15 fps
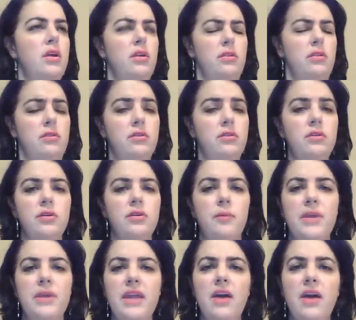
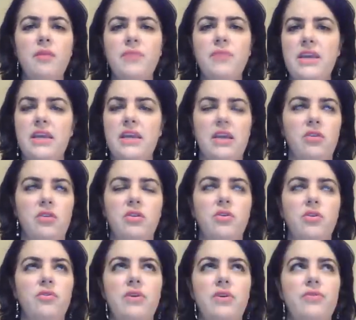But now I'm thinking, I don't
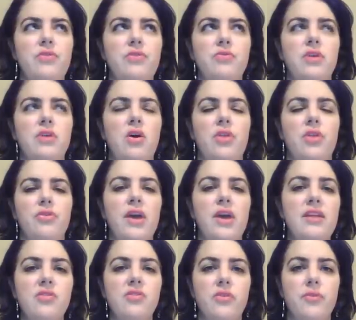know if it was really
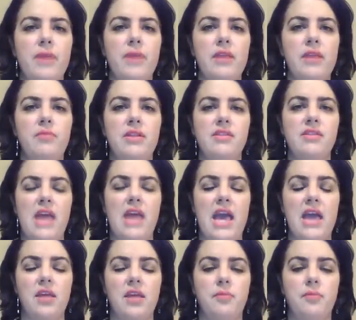arthritis or if it might have been
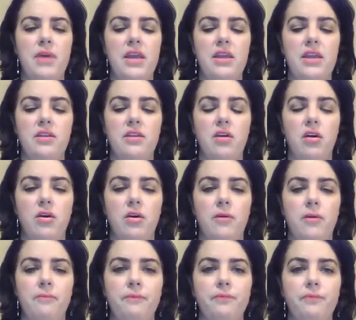sciatic pain.
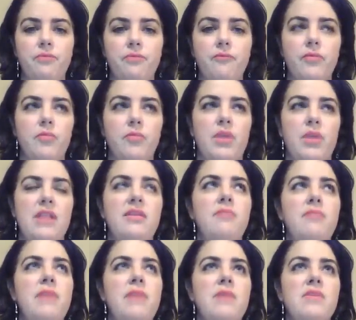But I did
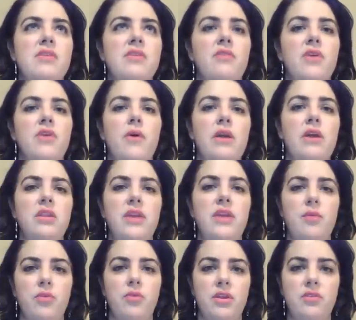make myself go out in the
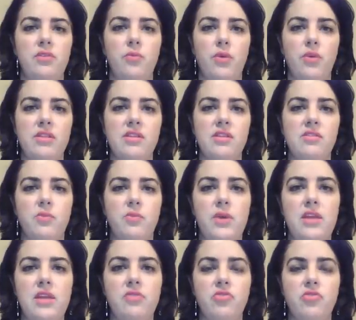neighborhood once this
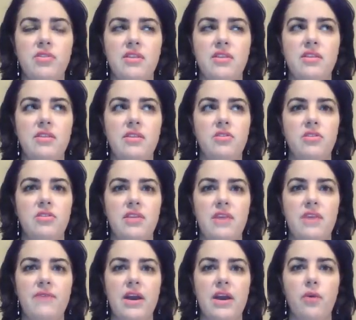week just to see
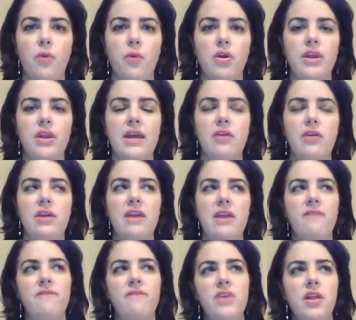if I could work it out. And I
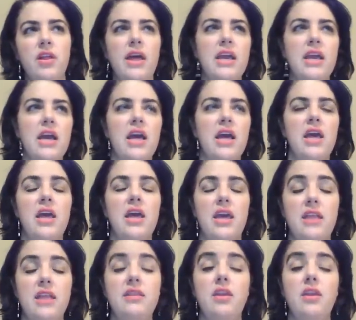feel like
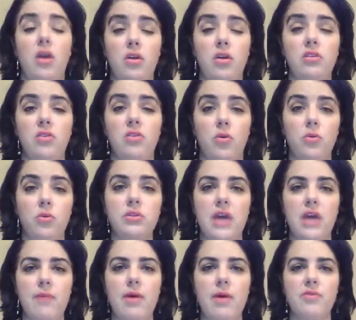it did hurt the whole
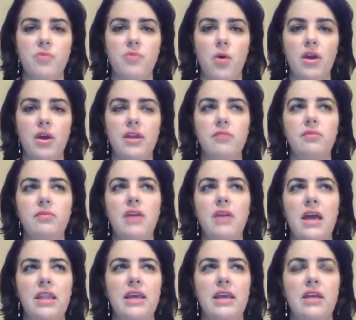time I was walking.
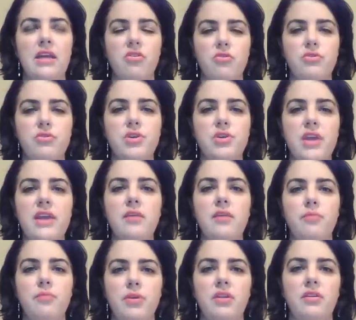Not like
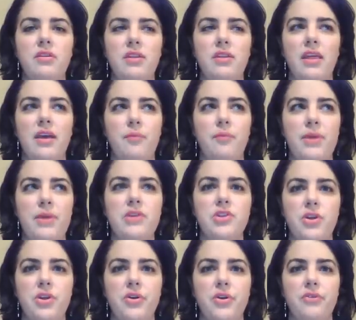excruciating, but like a pinched
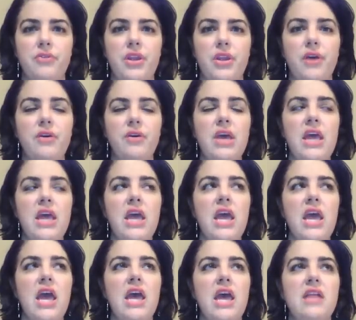nerve, you know?
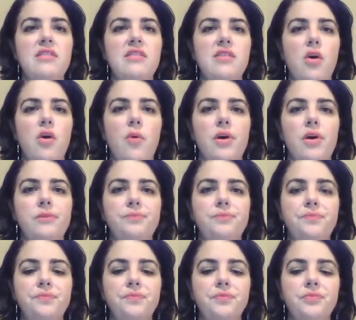And so,
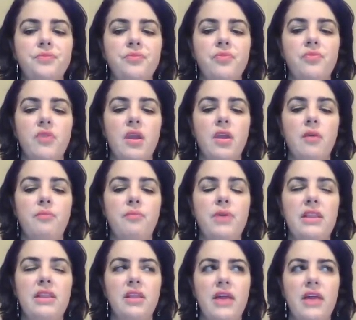
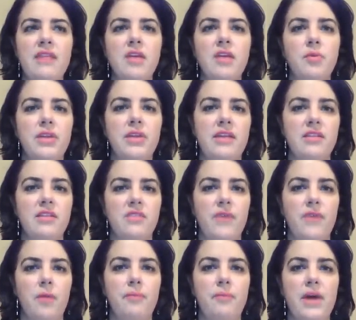but the last couple of days, it's
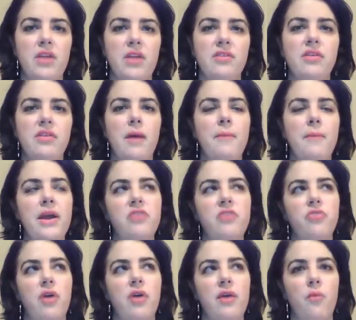felt better, so I might
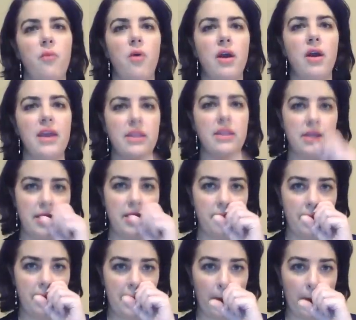try and walk in the
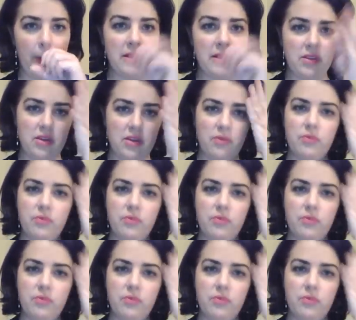neighborhood and, you know,